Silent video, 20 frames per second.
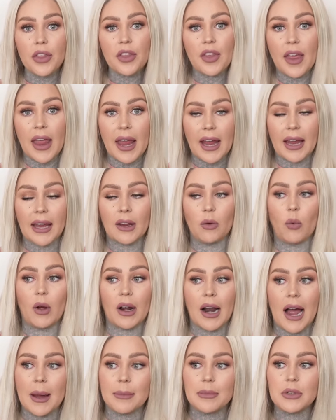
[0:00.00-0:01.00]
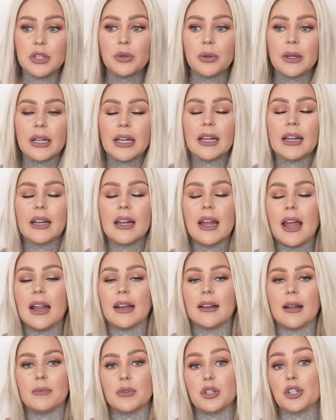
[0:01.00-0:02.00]
thing and what I'm doing,
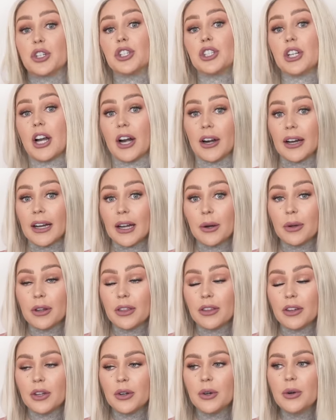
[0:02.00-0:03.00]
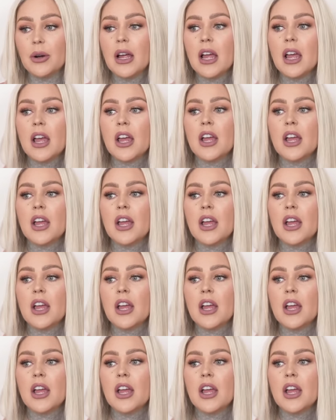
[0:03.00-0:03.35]
and I'm just sharing it with you.